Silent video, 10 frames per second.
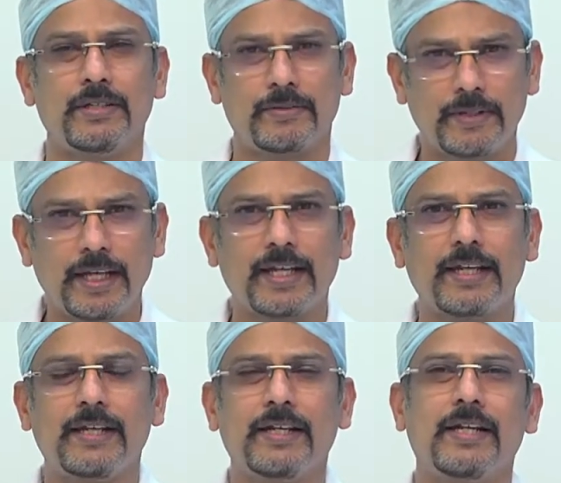
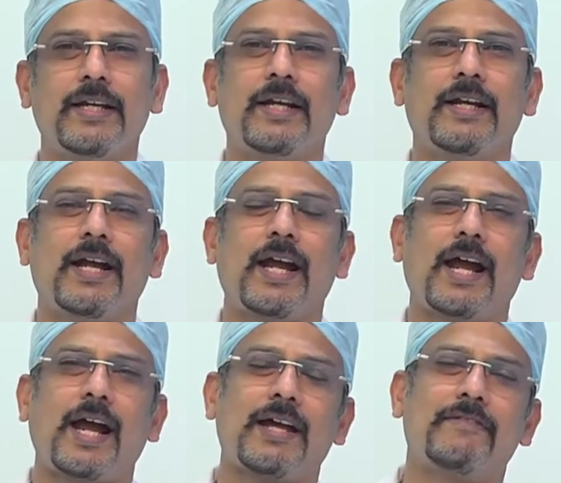Today,
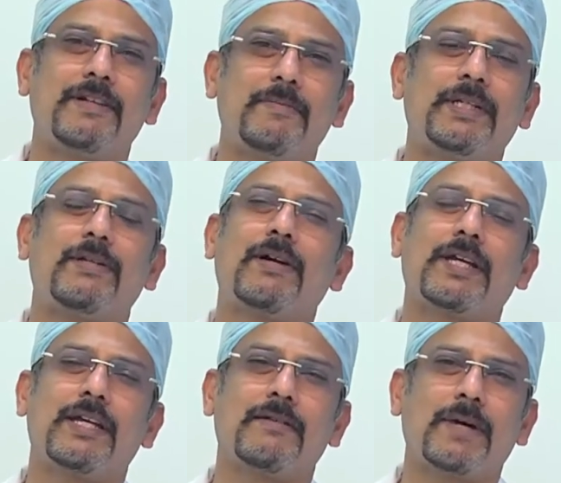I will be
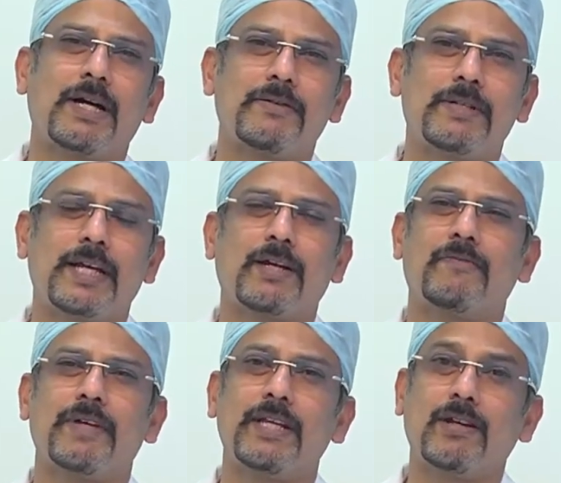talking about a
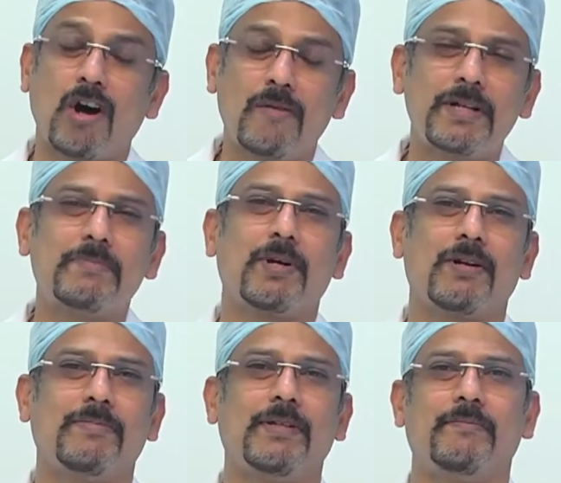very common
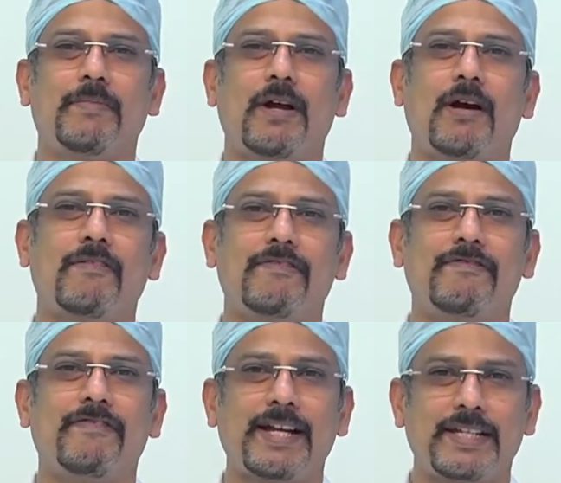problem of
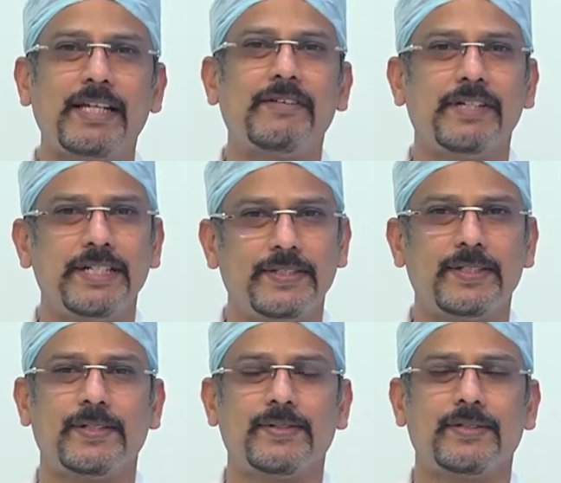fatty liver
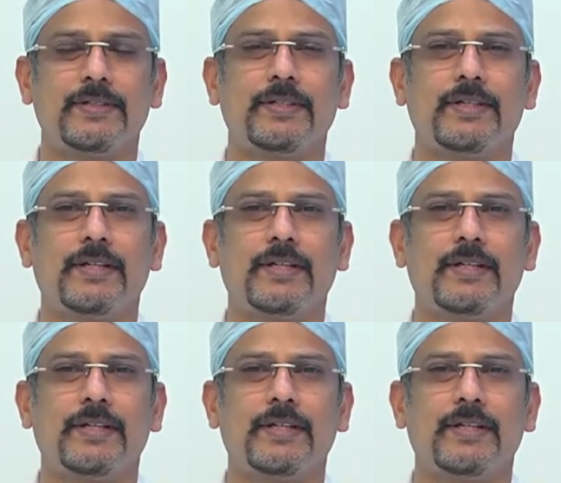disease.